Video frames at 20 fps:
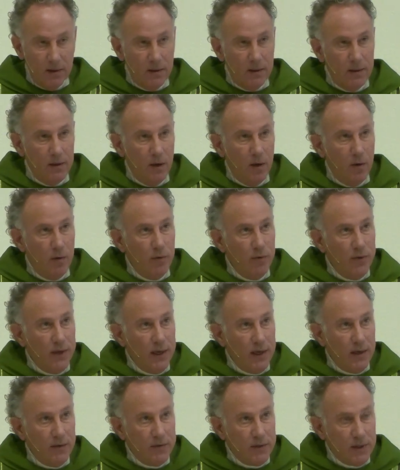No,
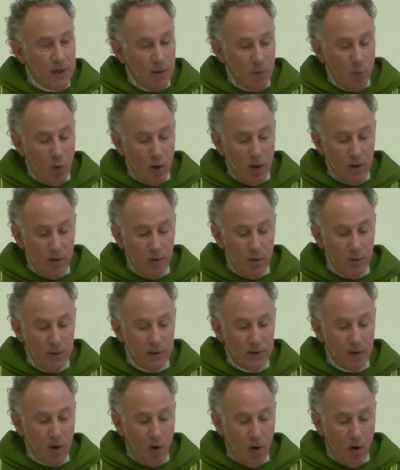think of someone who
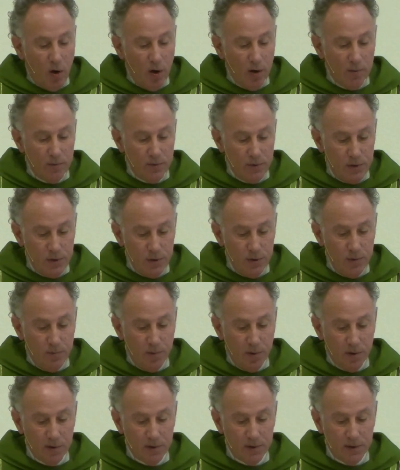has harmed you
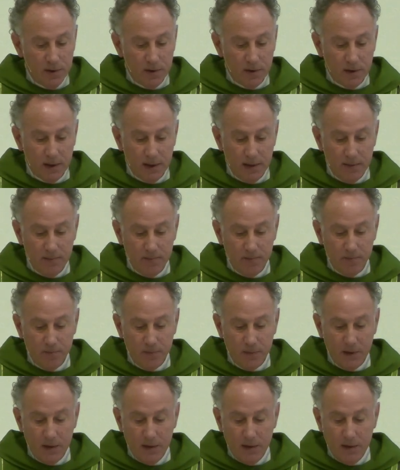personally
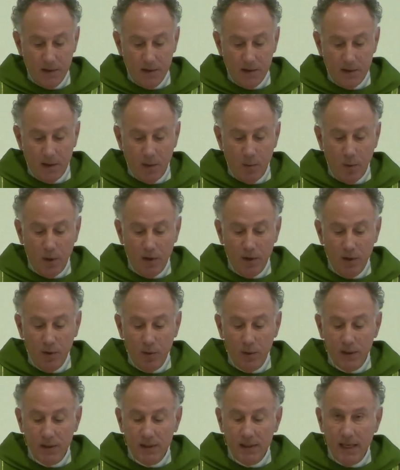someone
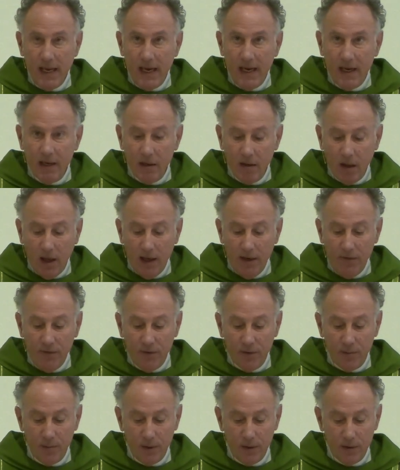who has taken life
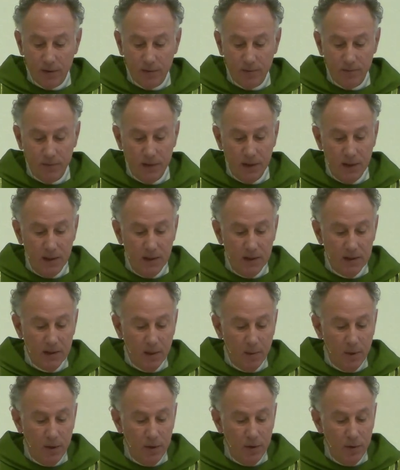from you,
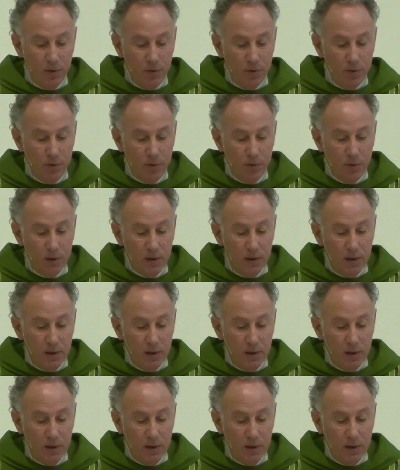someone who,